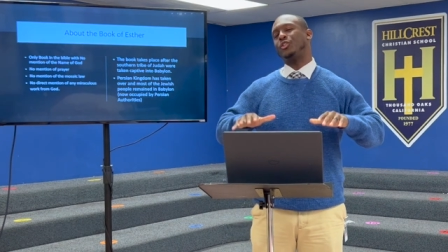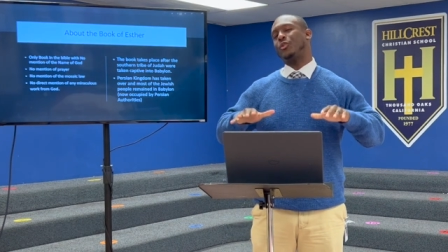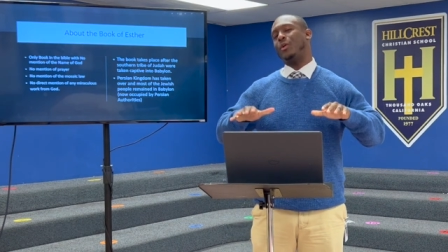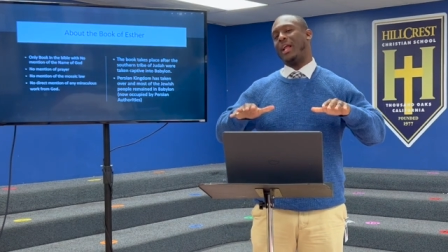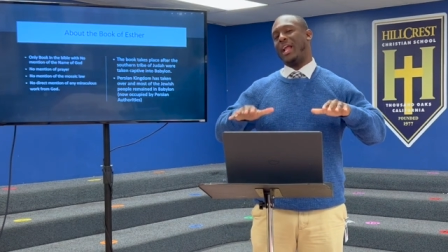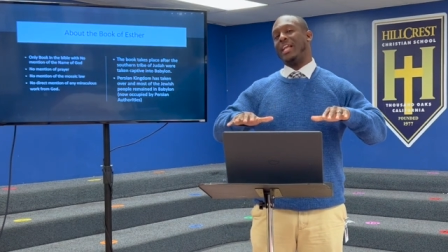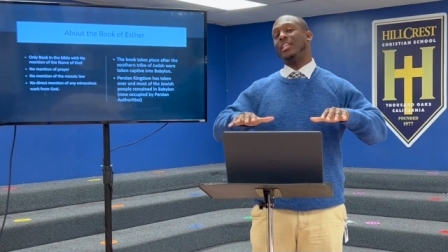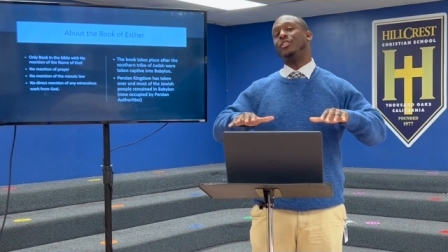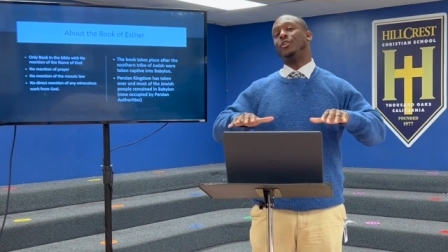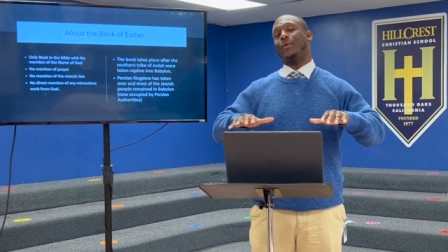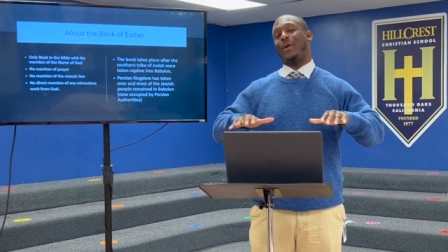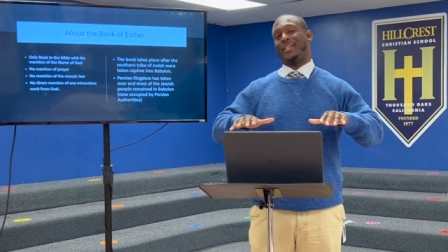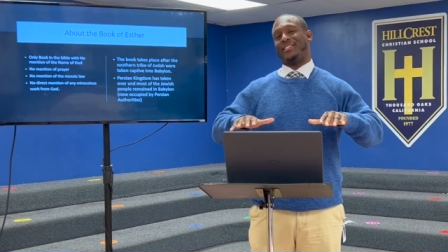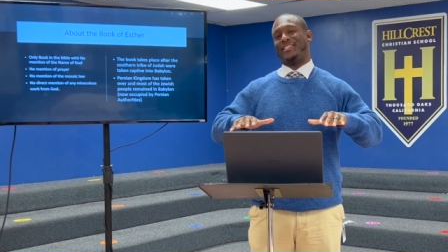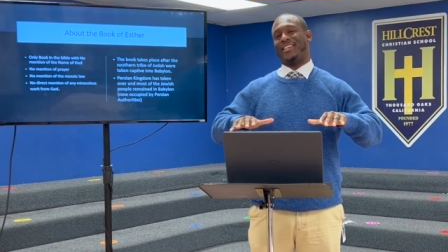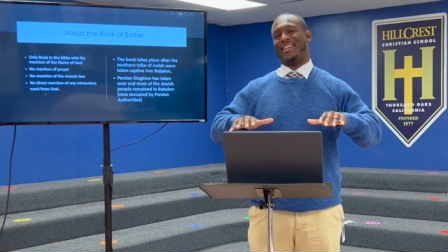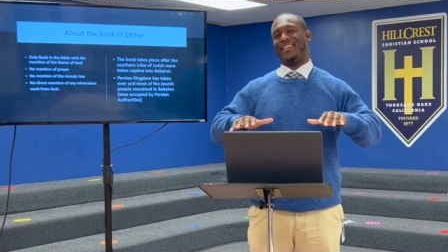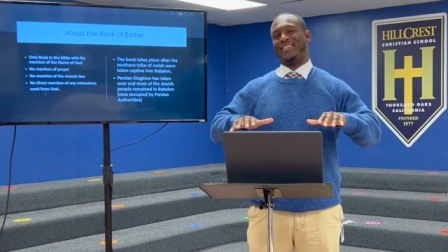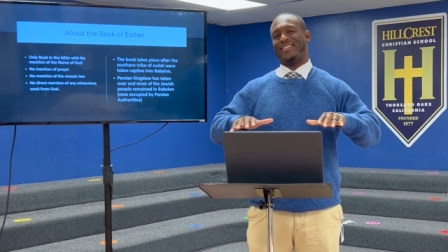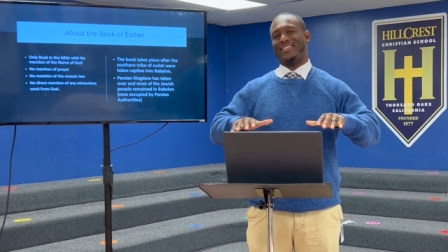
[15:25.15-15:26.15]

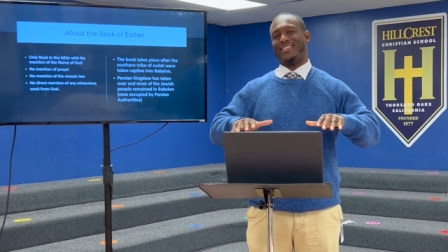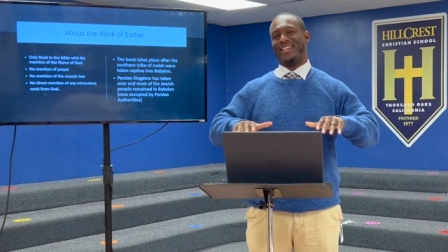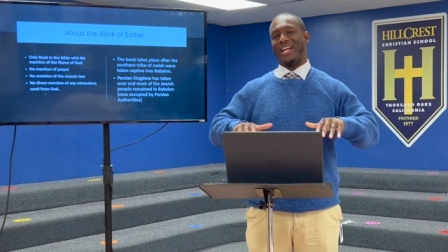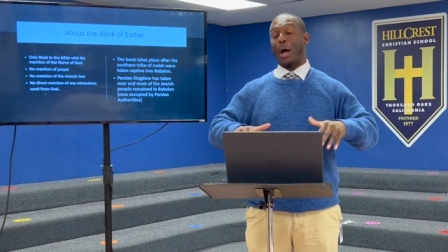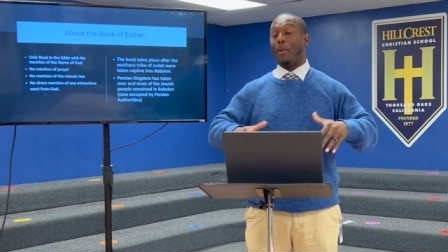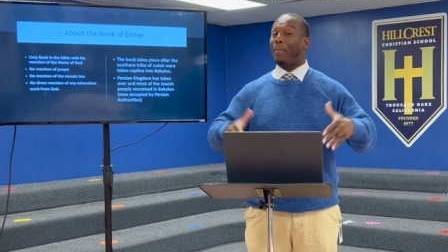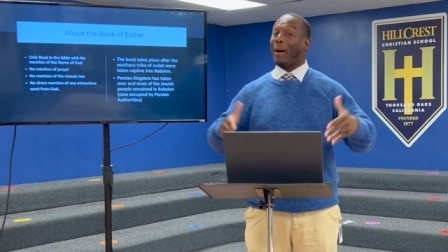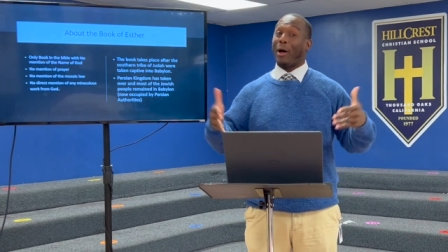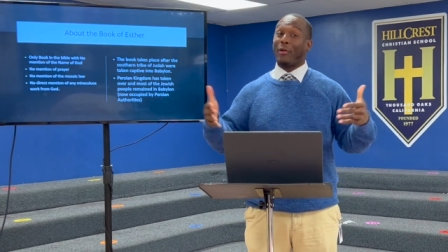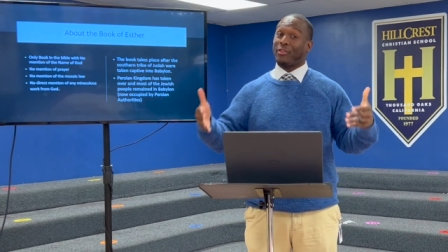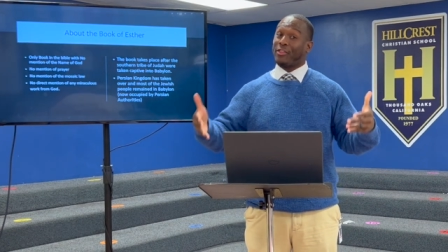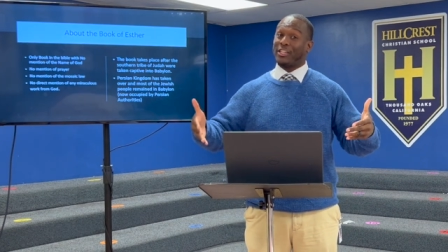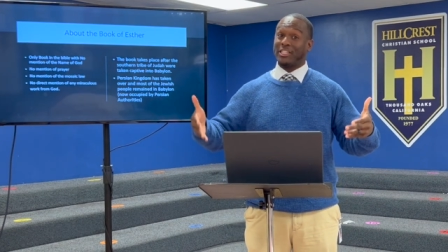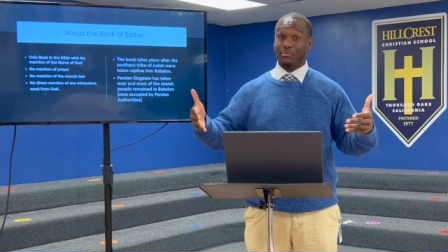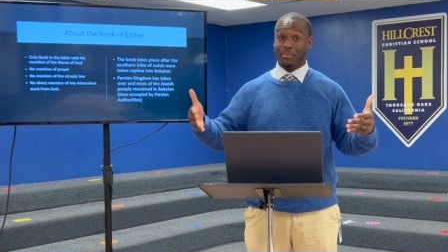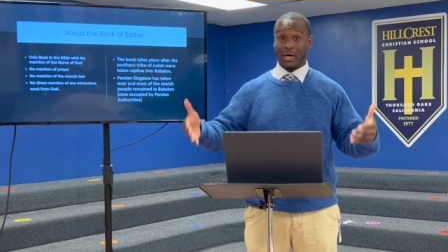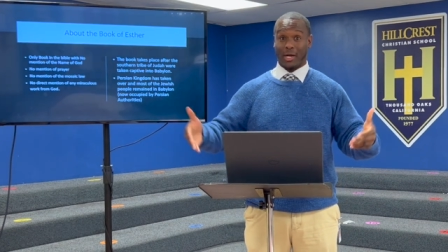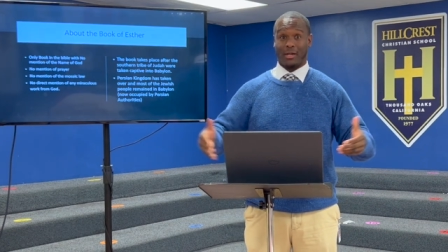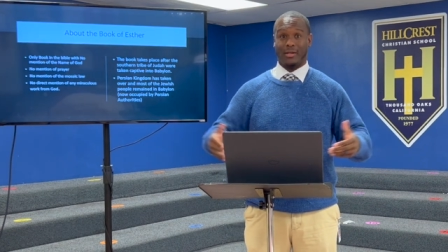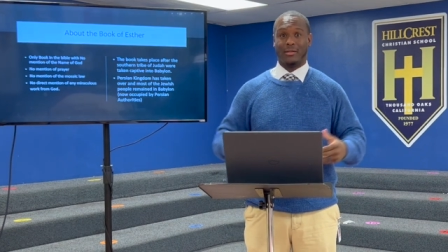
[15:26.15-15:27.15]
interesting about this
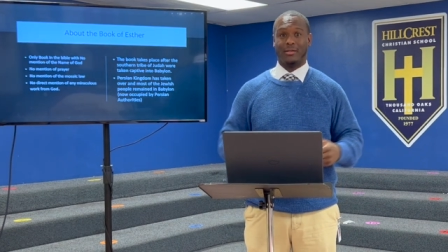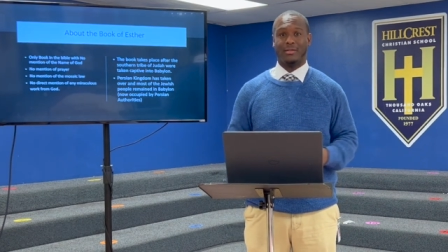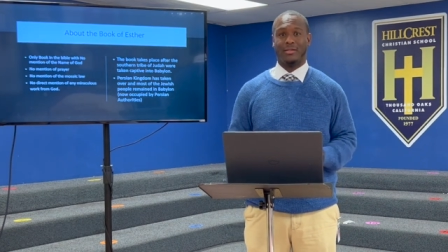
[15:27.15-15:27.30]
book,